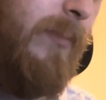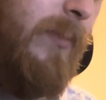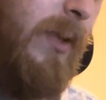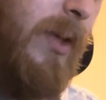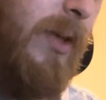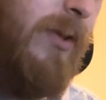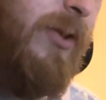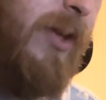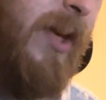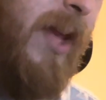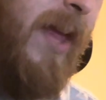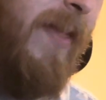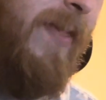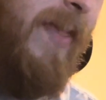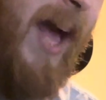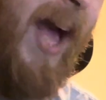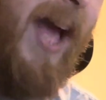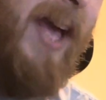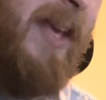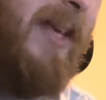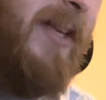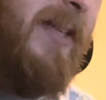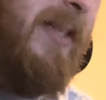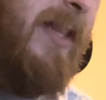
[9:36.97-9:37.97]
So yeah, that
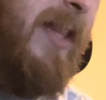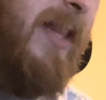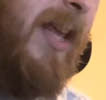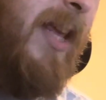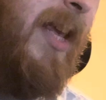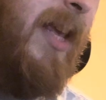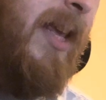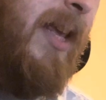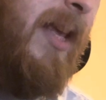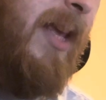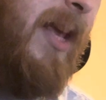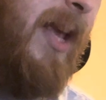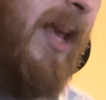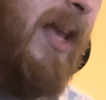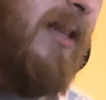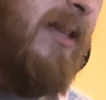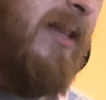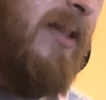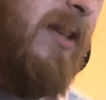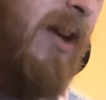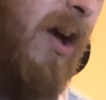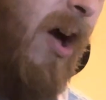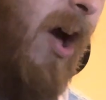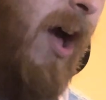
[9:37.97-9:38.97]
is the
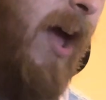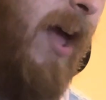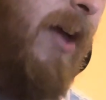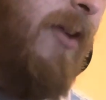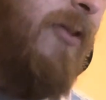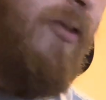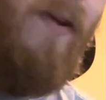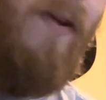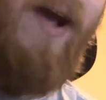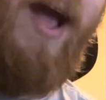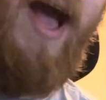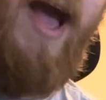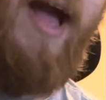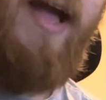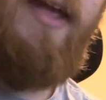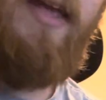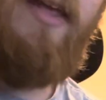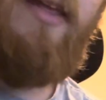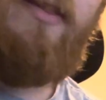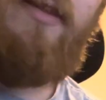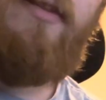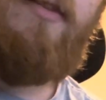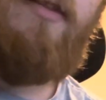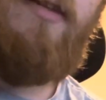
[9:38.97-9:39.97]
entire track.
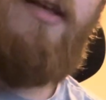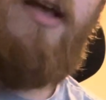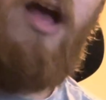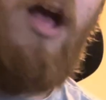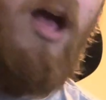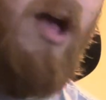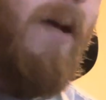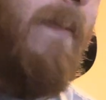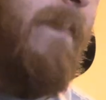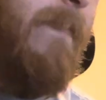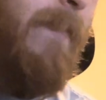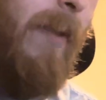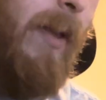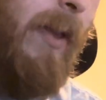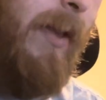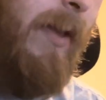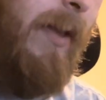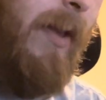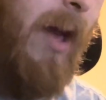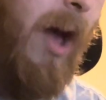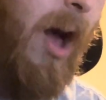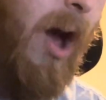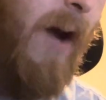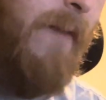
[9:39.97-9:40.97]

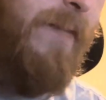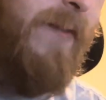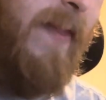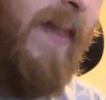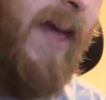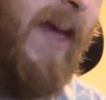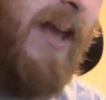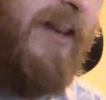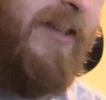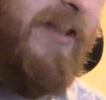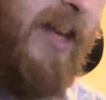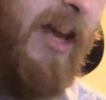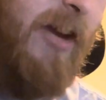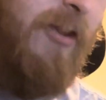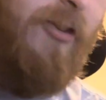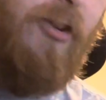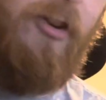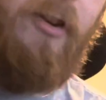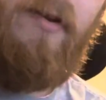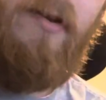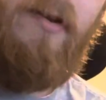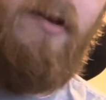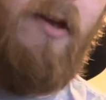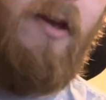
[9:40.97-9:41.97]
After that
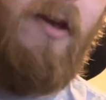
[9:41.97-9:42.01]
section,